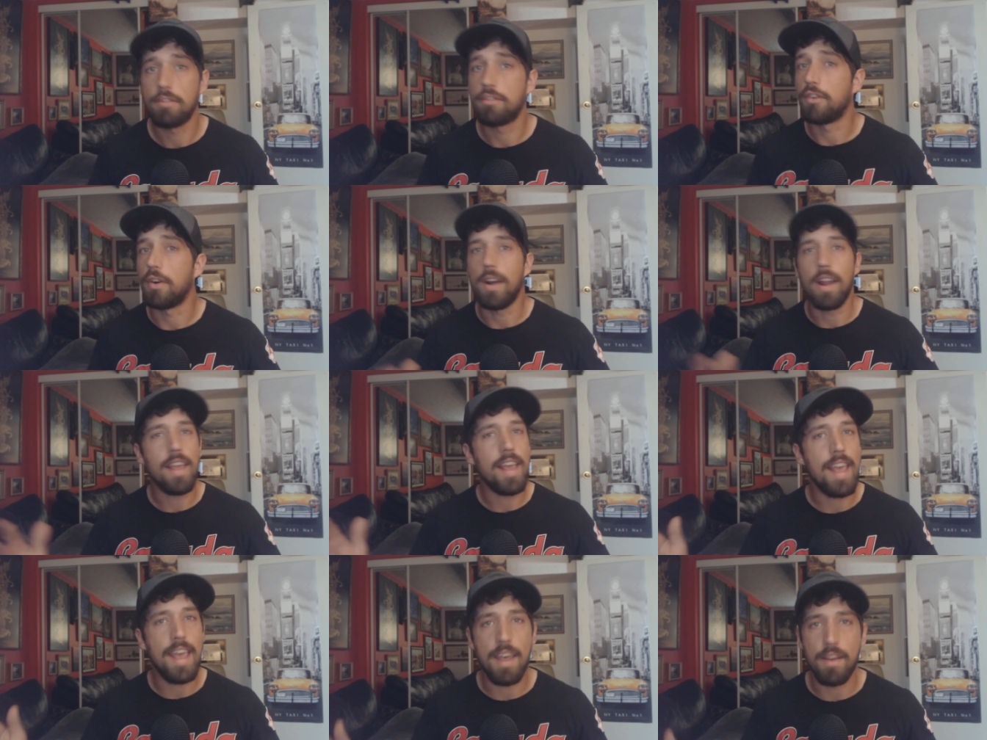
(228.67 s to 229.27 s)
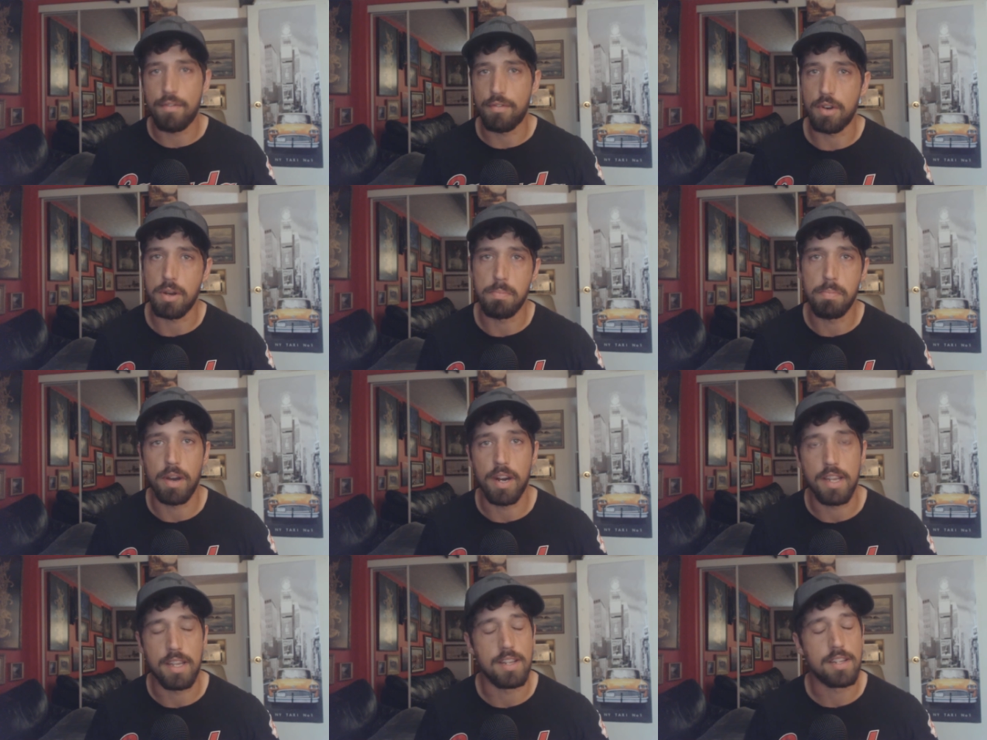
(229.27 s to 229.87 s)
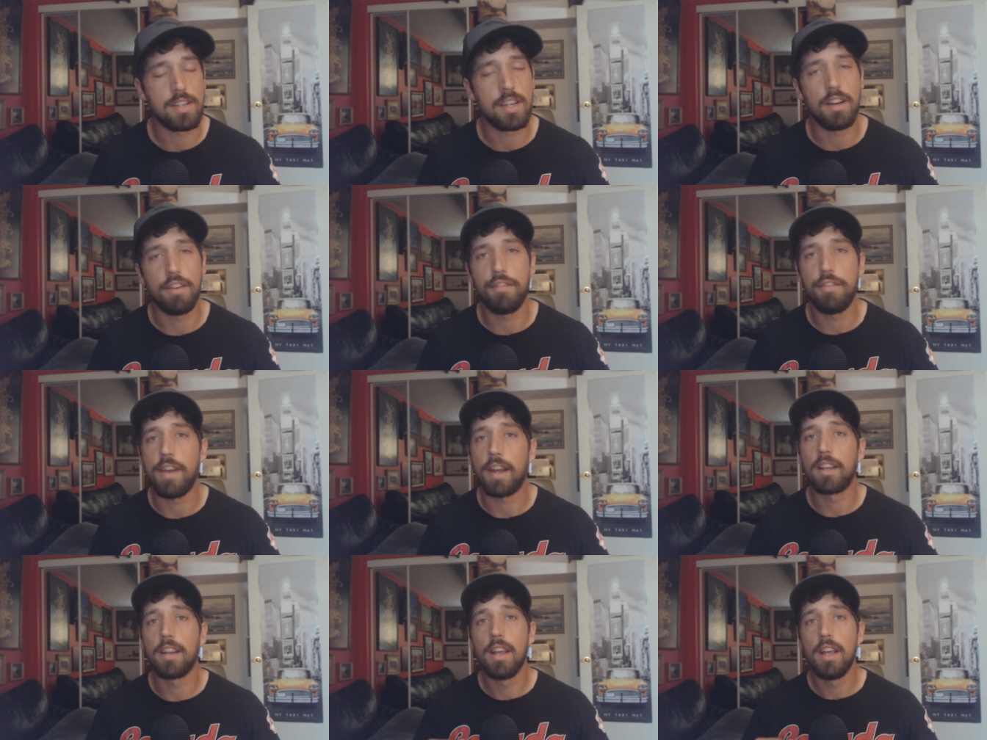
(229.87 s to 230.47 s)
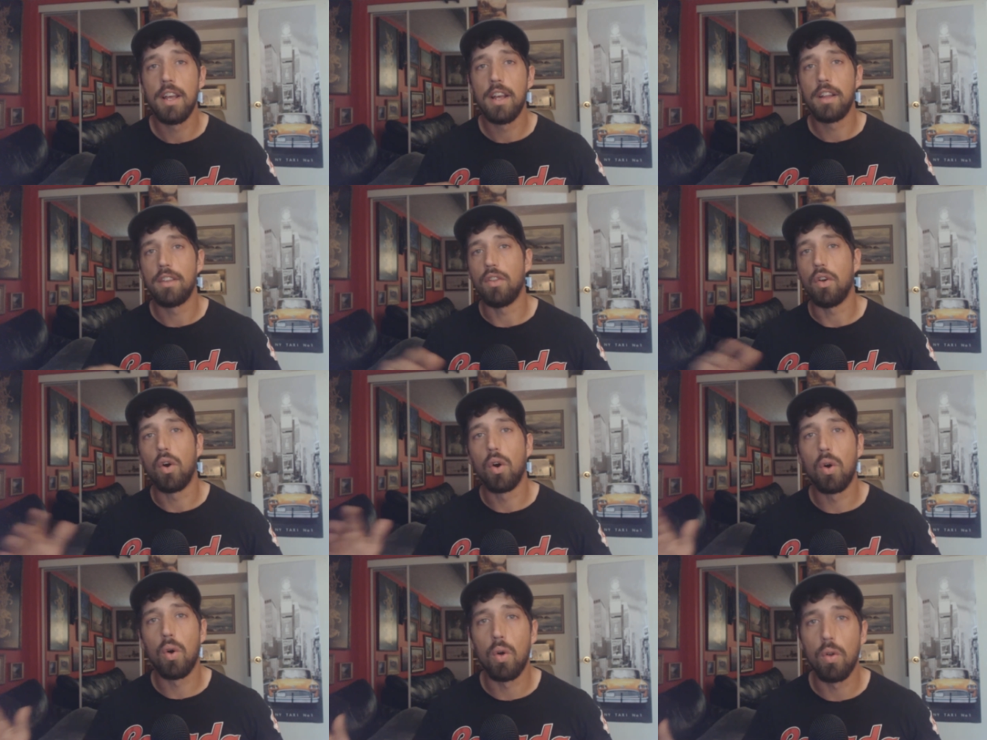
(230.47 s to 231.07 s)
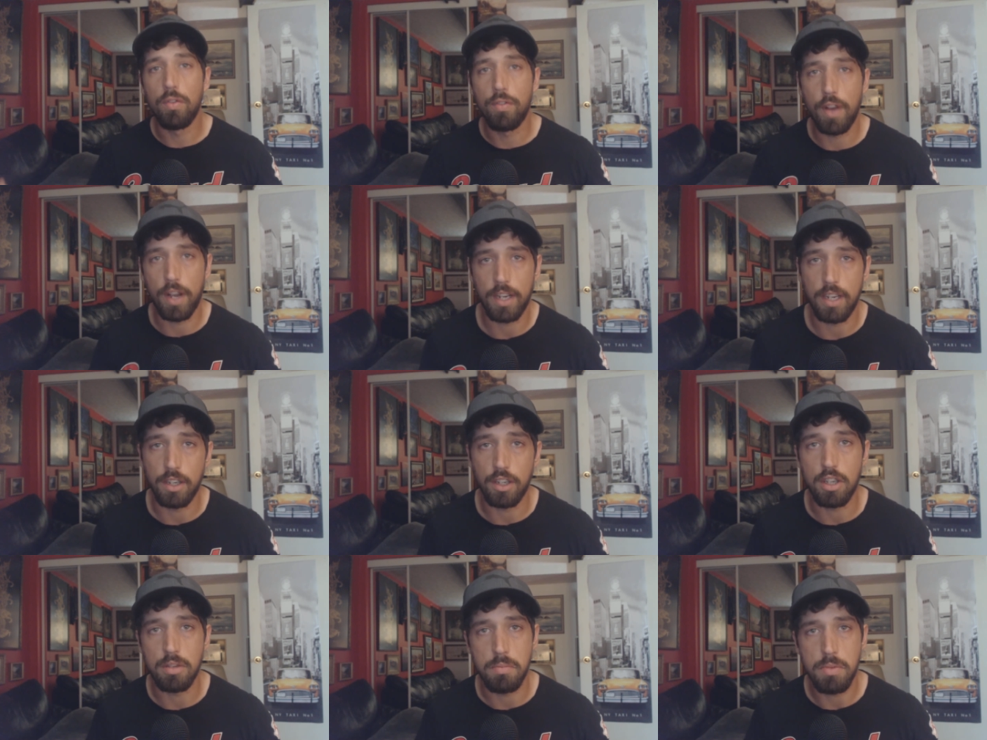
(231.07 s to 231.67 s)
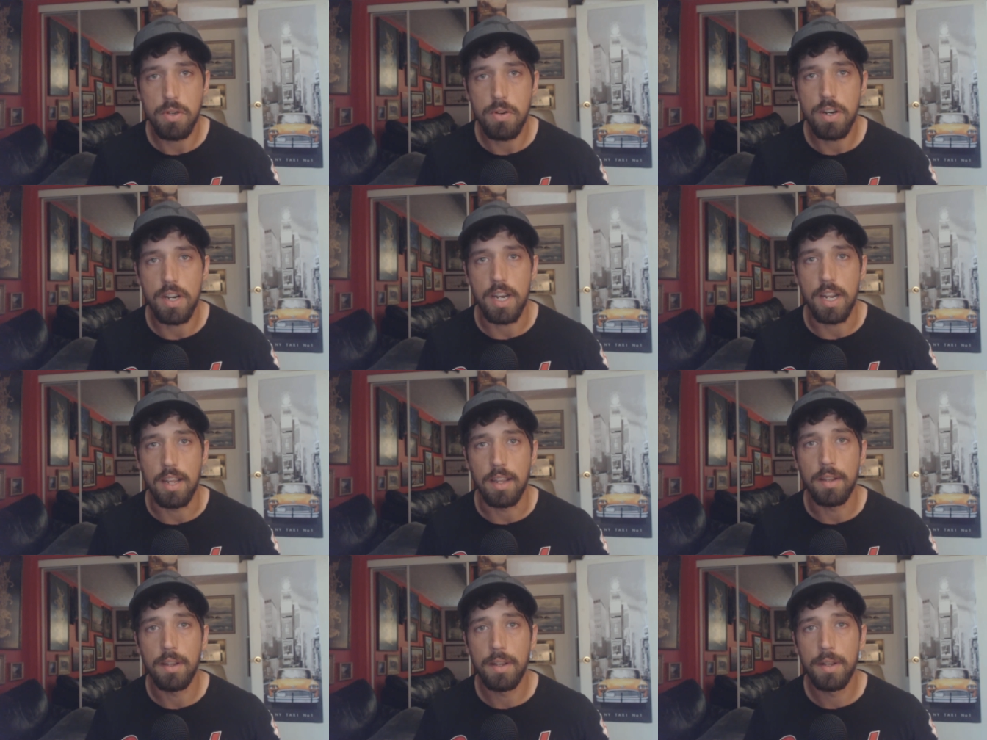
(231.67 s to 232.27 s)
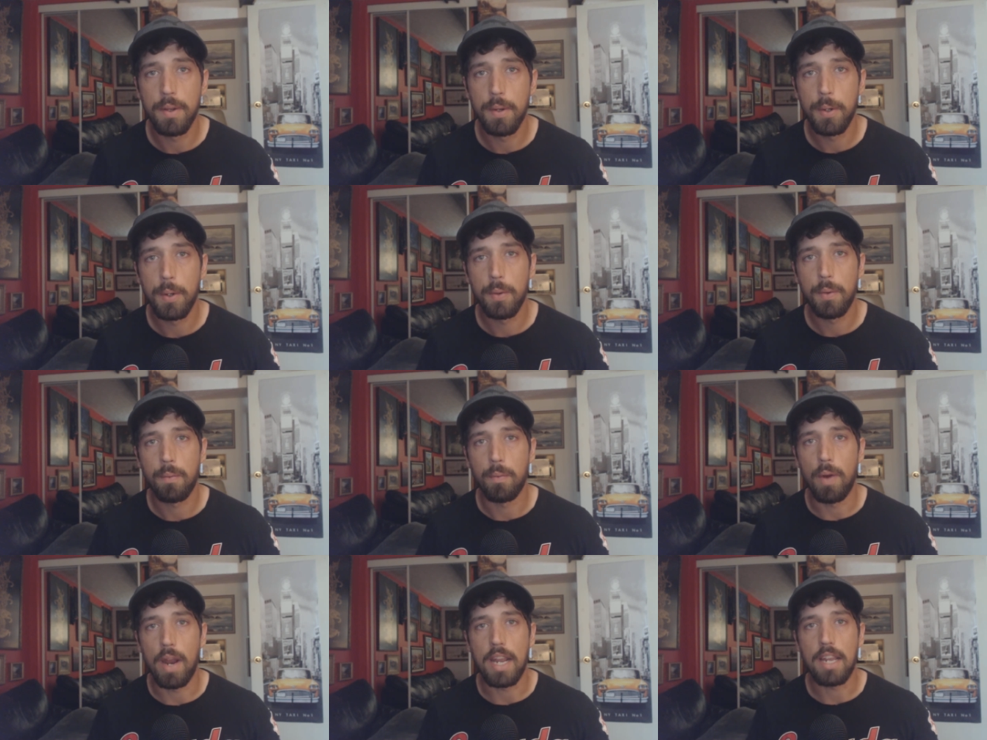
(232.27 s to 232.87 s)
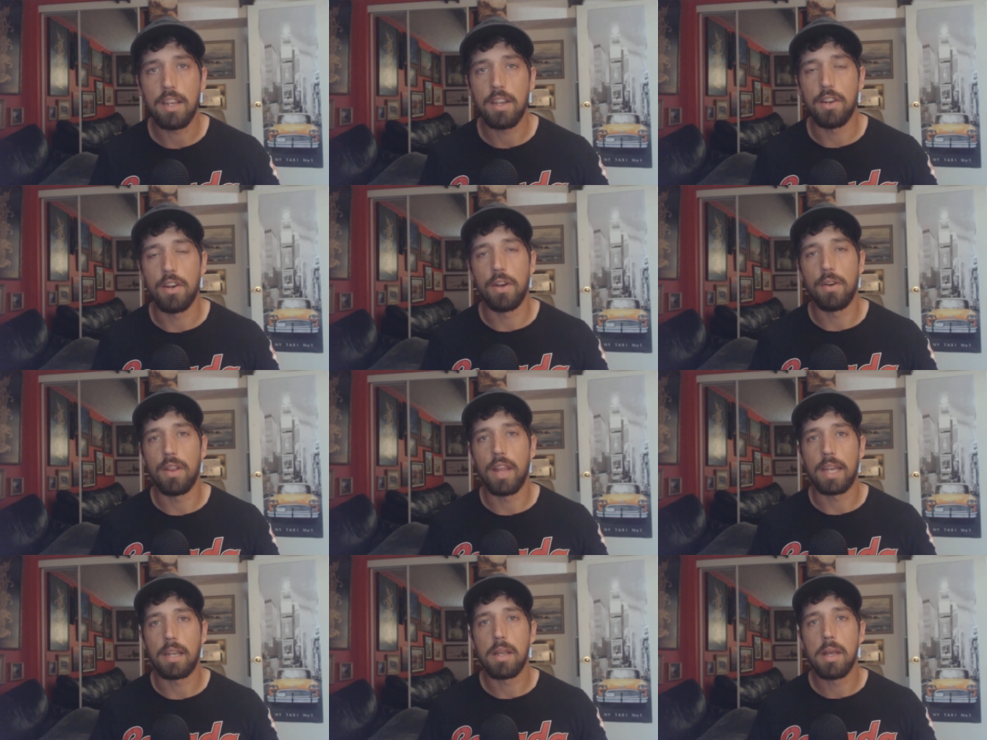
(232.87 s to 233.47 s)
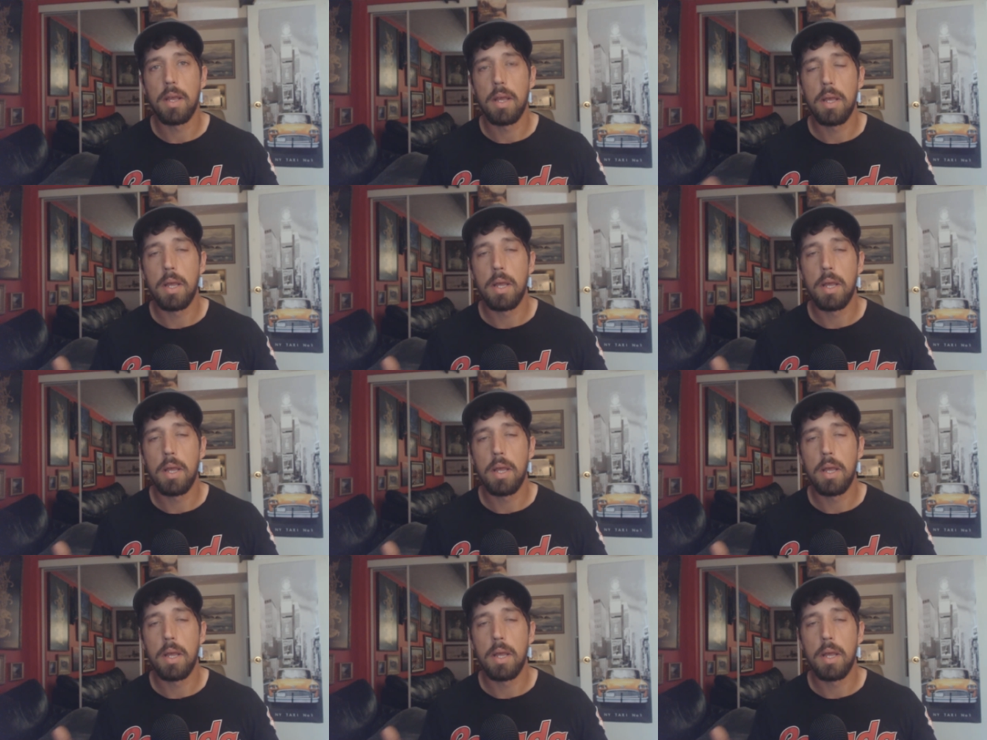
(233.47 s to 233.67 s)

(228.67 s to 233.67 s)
for everybody. It's gonna affect the whole fucking community, right? Like,